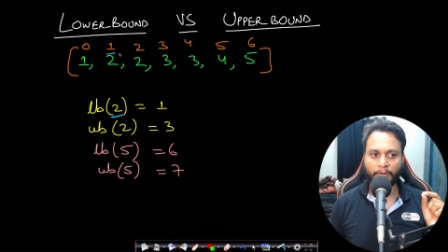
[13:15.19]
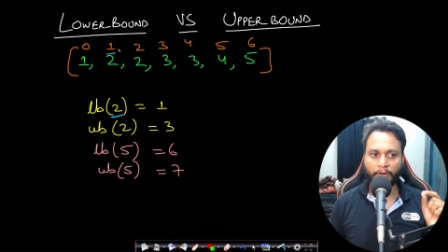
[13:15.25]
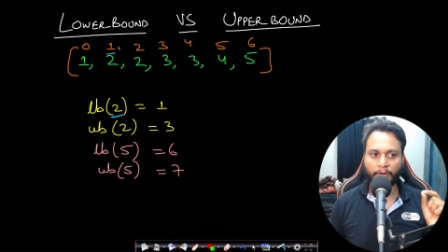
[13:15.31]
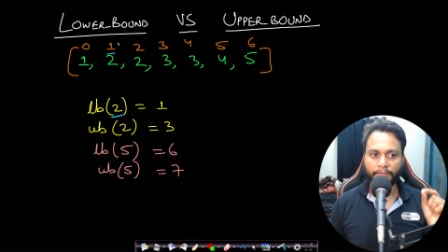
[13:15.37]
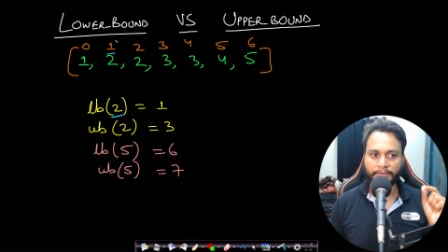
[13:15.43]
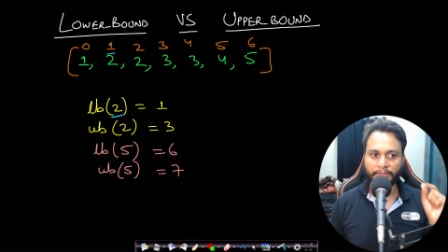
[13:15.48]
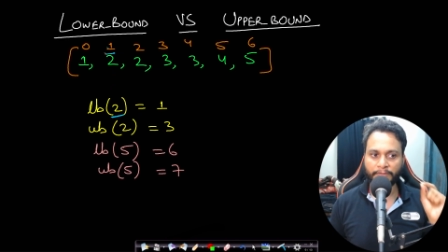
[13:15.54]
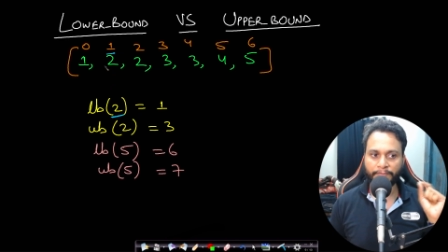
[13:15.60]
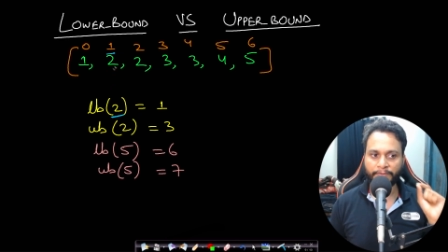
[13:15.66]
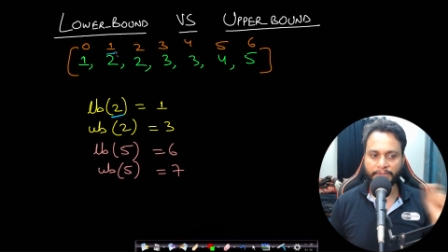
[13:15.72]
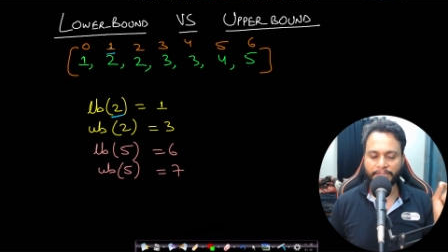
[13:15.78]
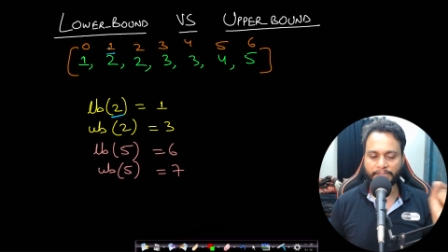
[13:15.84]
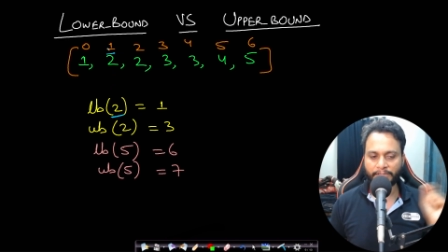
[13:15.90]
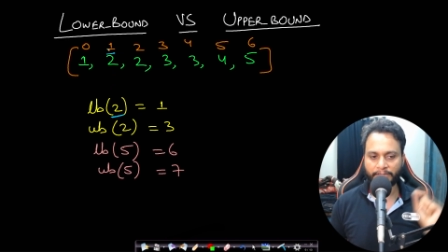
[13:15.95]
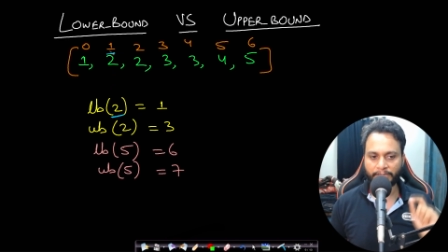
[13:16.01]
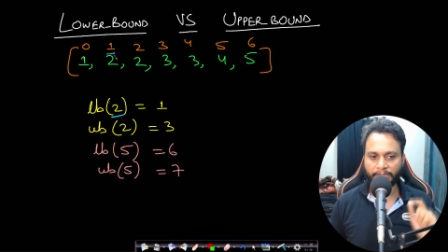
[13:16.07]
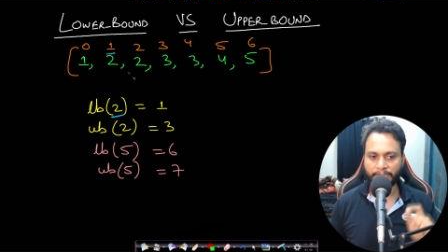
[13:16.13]
of the
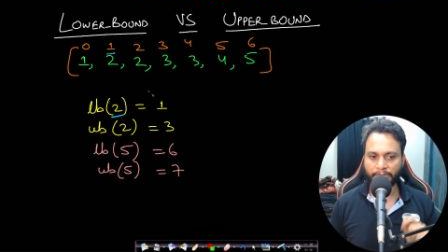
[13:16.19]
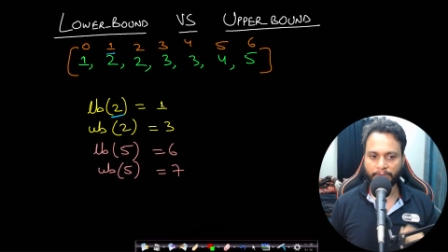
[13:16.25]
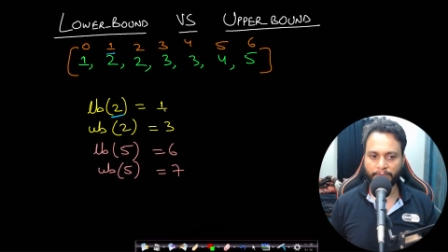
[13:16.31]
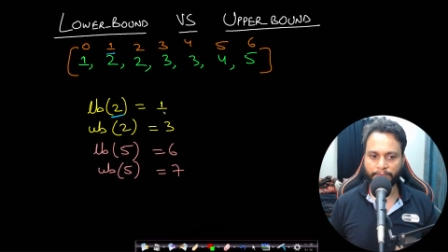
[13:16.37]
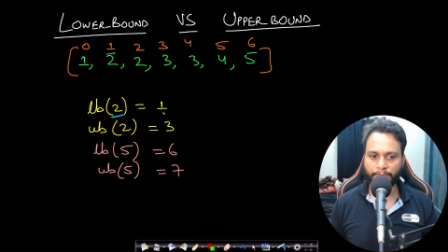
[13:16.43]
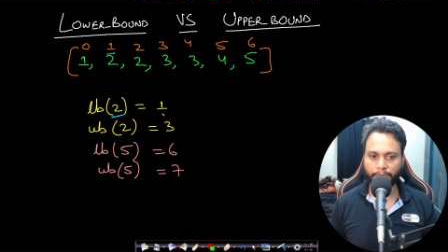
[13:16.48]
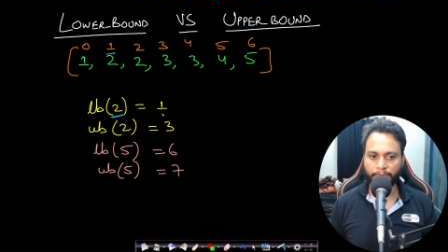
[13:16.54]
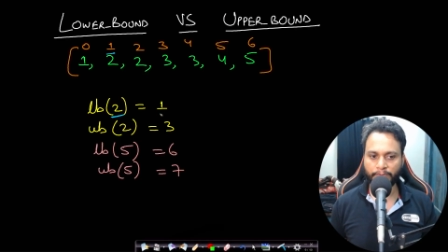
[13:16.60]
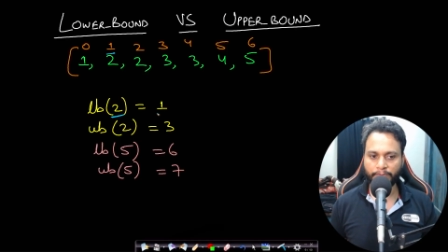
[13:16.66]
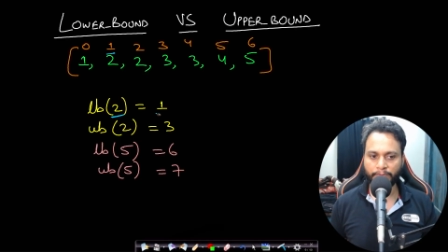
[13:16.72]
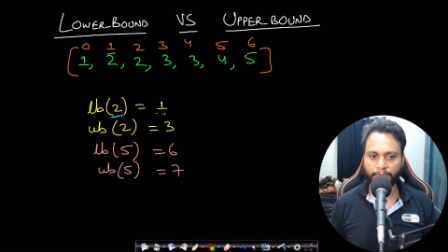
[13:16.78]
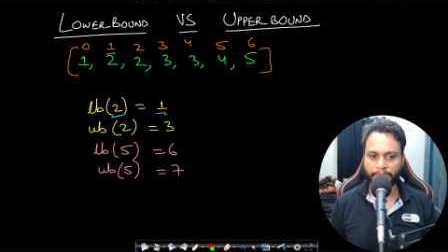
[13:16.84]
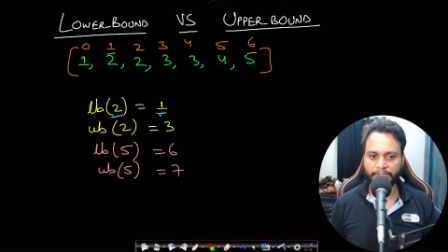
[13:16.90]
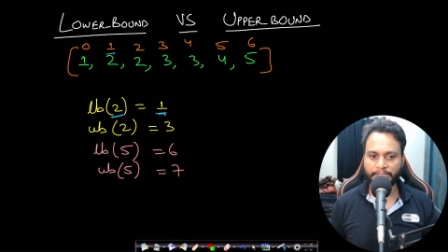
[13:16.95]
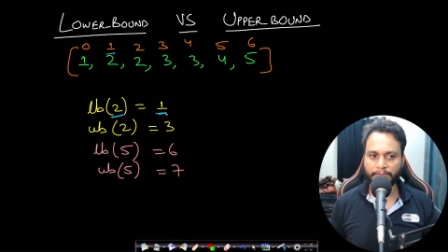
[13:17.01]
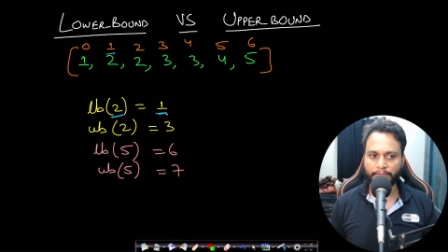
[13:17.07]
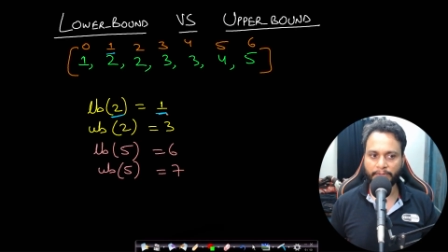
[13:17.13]
first occurrence of 2
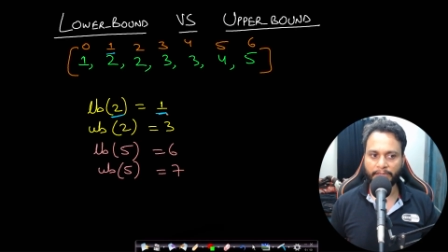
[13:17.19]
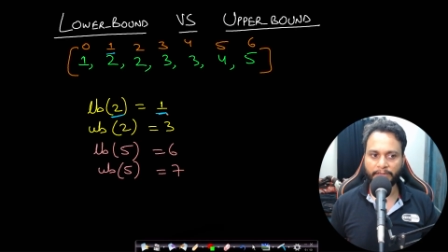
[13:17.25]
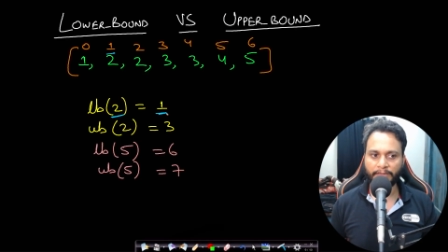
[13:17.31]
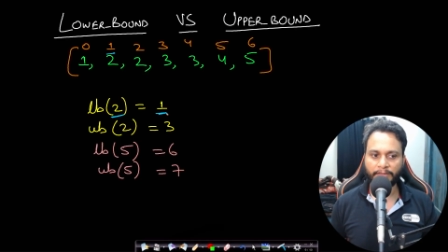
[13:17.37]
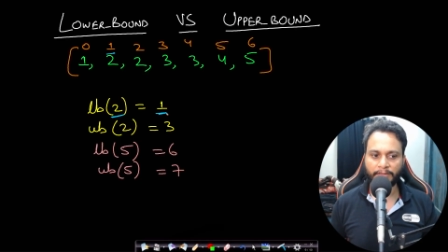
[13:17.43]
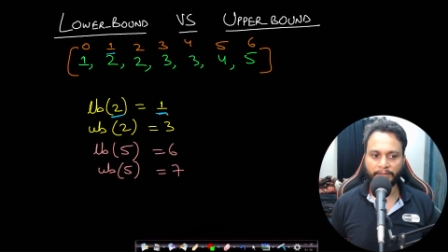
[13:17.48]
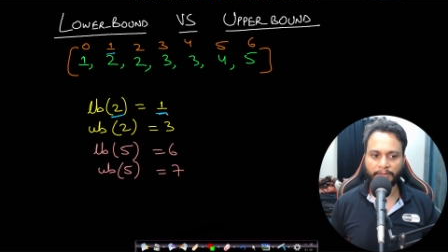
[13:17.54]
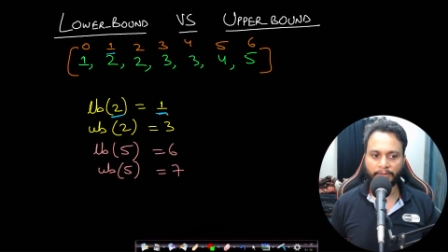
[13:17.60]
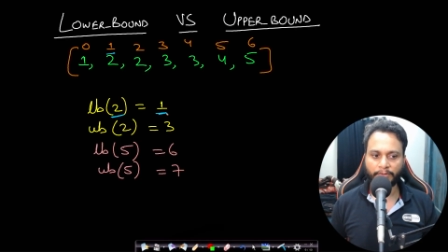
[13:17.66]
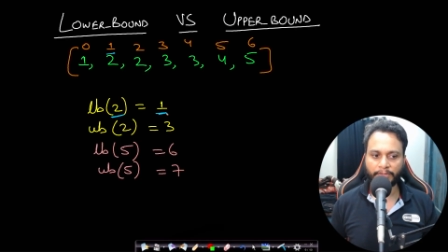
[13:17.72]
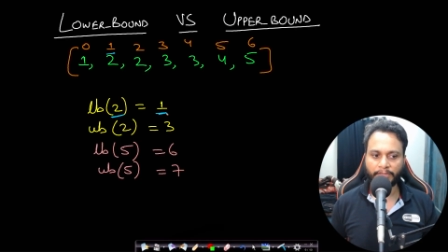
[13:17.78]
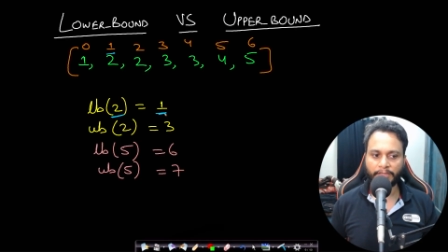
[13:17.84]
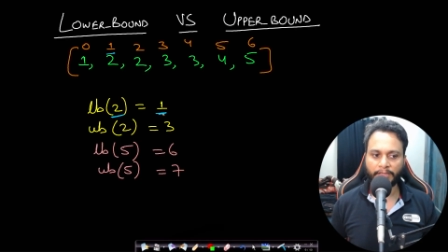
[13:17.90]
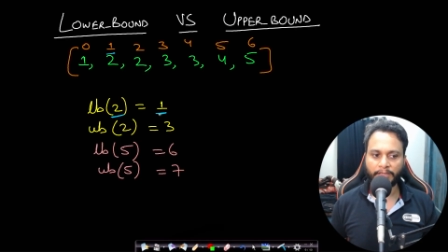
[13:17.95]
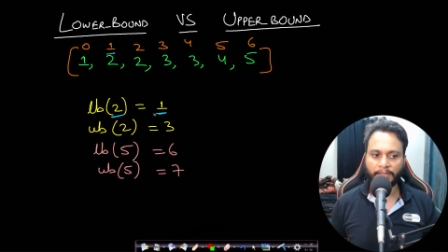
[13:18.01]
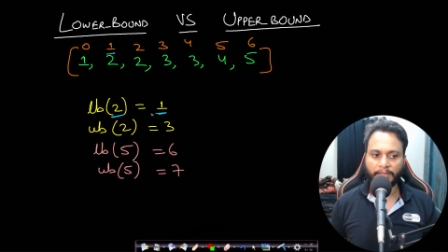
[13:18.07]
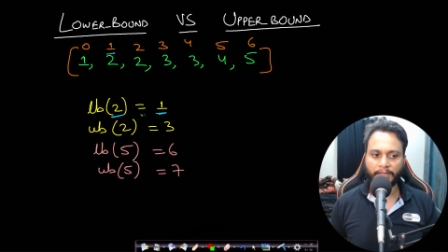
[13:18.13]
which is 1 okay